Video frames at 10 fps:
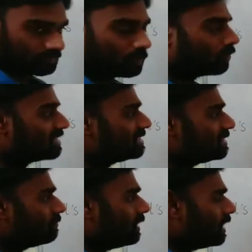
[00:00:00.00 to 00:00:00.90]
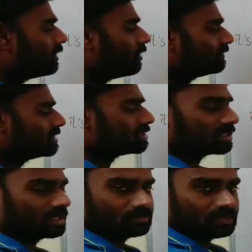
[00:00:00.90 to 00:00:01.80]
What is the meaning of this
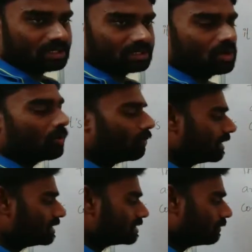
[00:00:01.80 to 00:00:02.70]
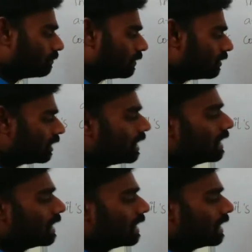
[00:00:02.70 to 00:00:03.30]
statement? Very simple.